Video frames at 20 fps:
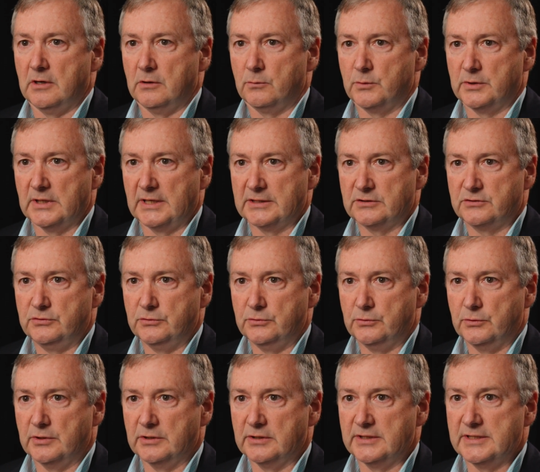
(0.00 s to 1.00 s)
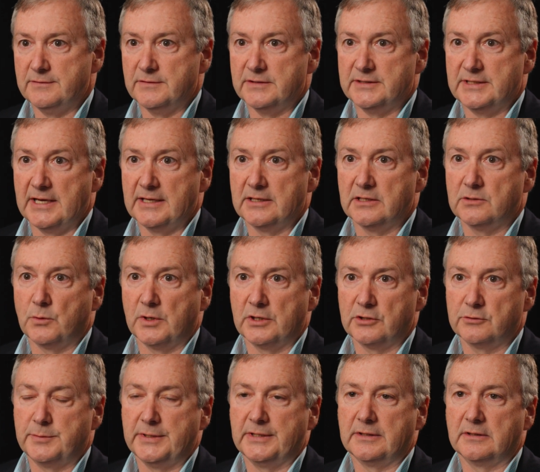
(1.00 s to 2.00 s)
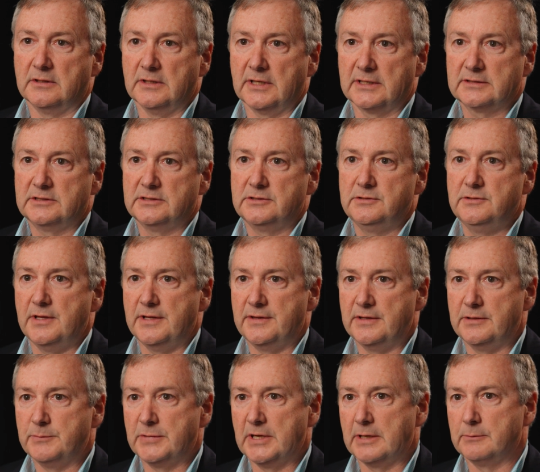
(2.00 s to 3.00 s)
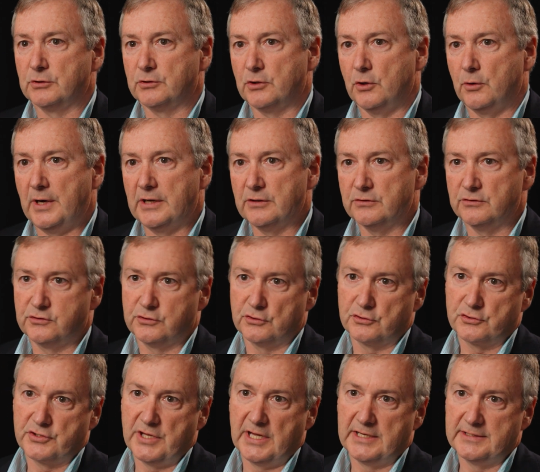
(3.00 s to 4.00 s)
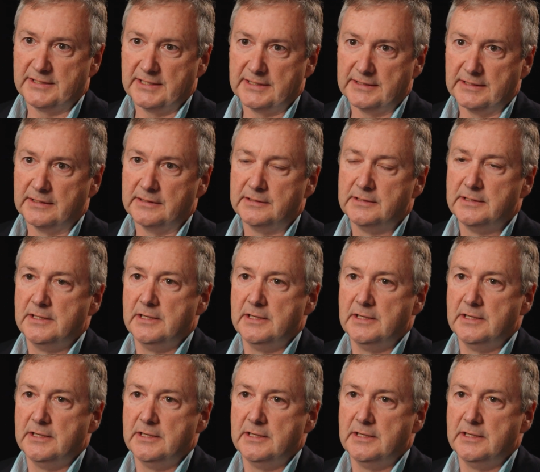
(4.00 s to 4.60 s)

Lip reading: we like to leave the data where it's being collected and then be able to go out and search that data